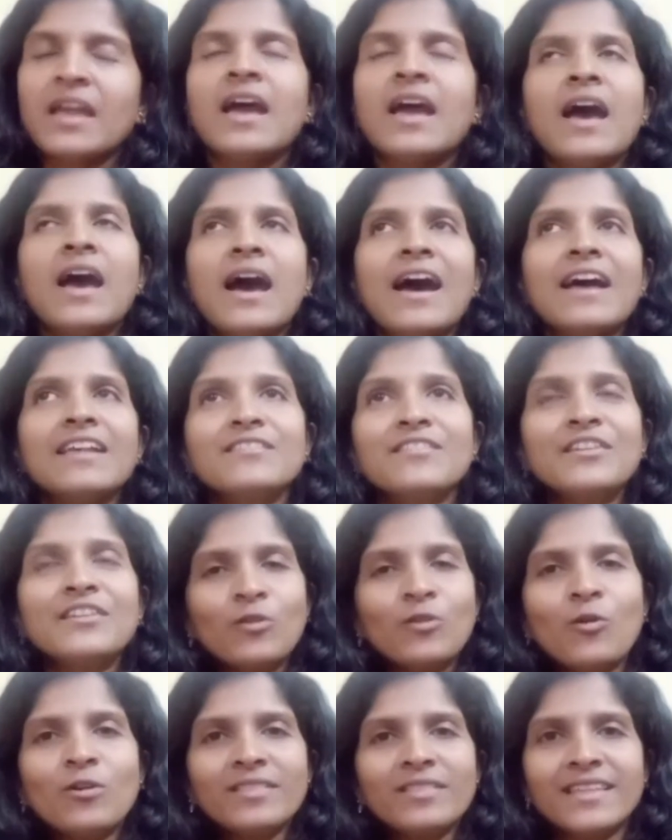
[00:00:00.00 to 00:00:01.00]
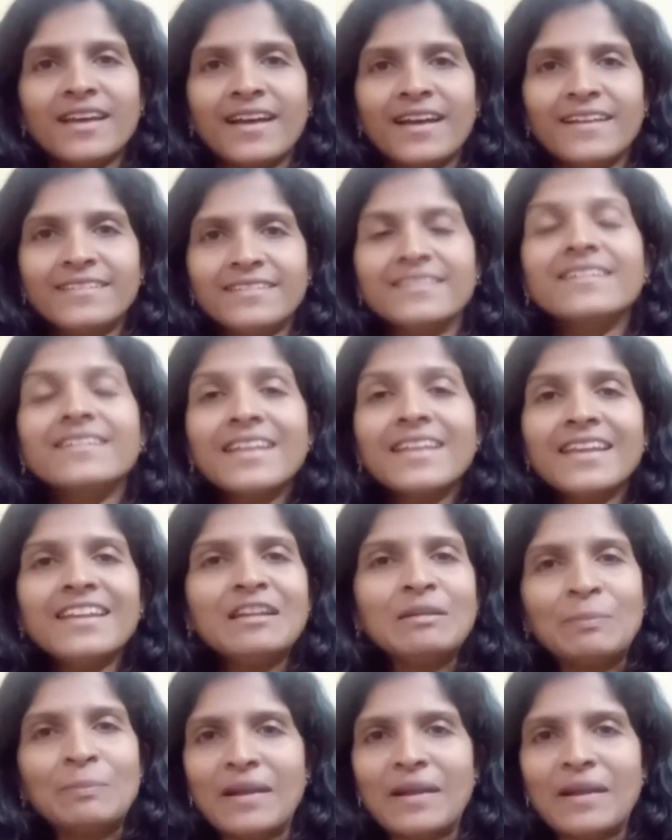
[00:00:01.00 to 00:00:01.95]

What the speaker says: As we know that green